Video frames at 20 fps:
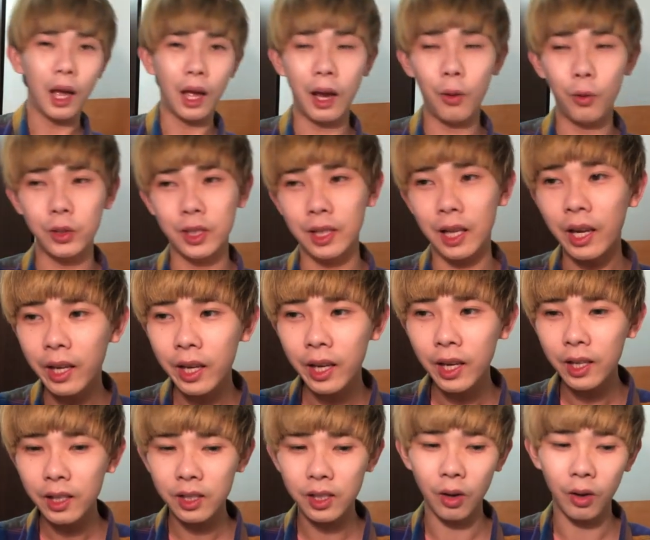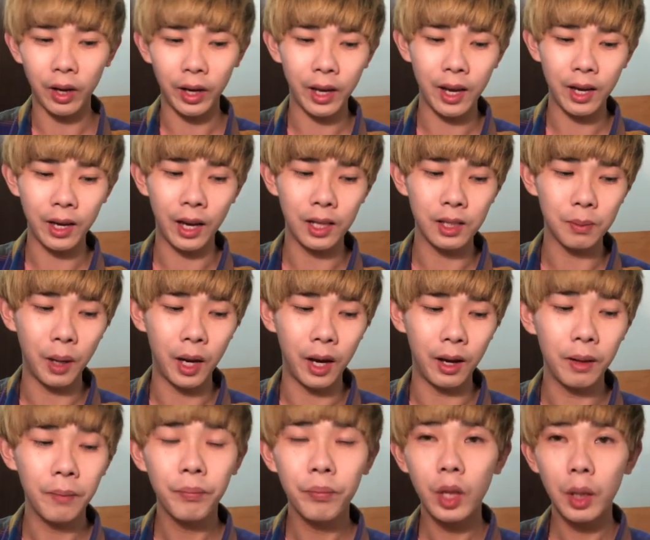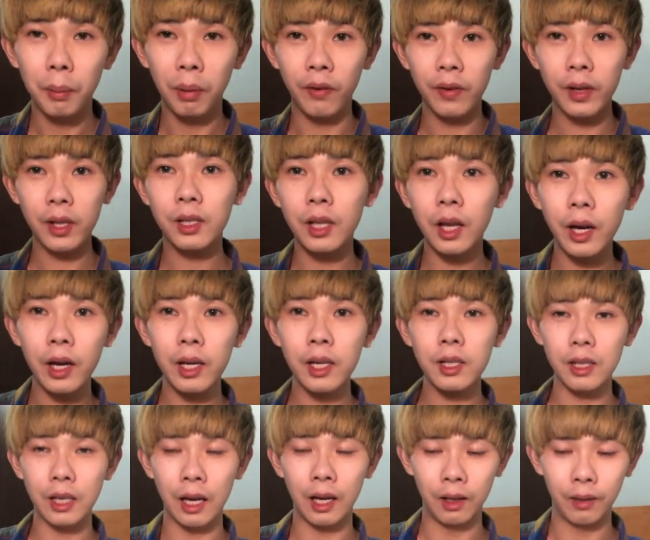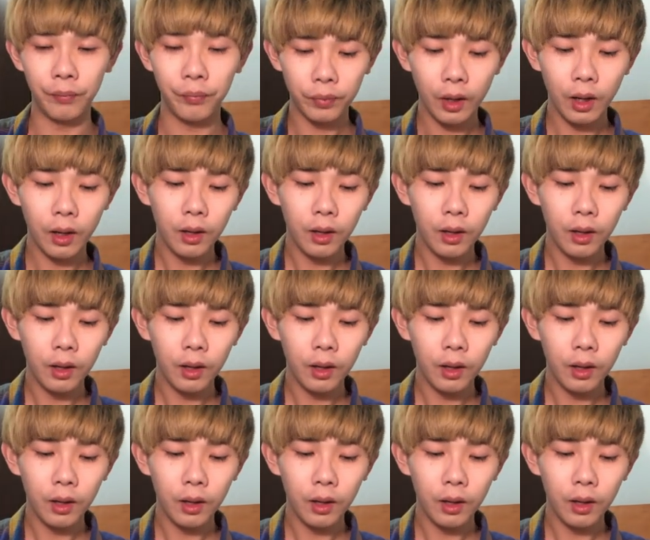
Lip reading: I was lucky, so I can get my perfect size. And